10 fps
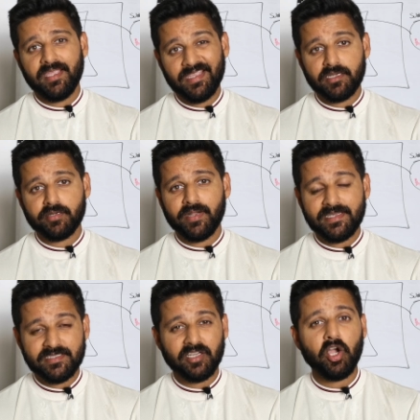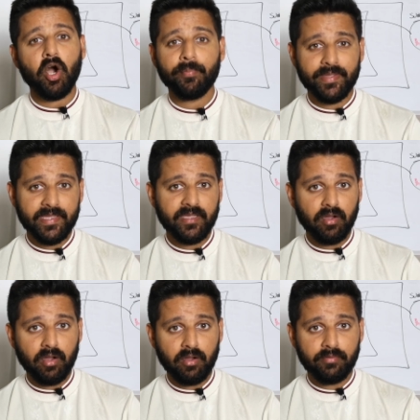it creates a copy
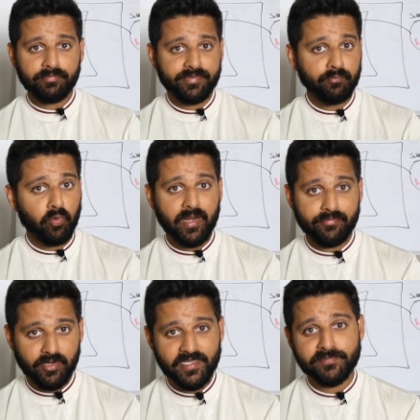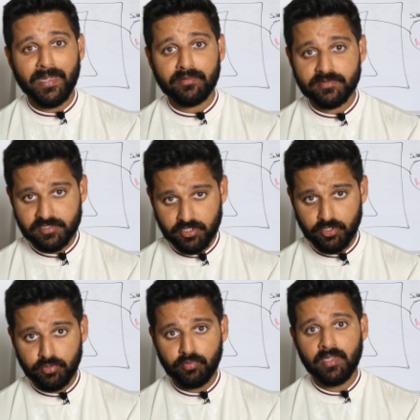of whatever it is bound
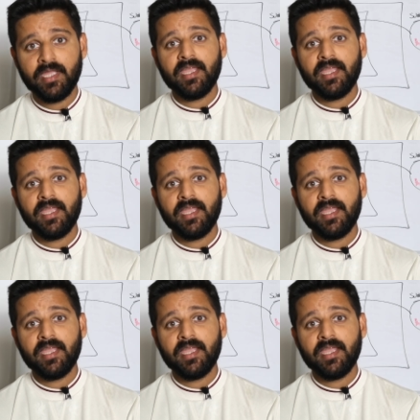to,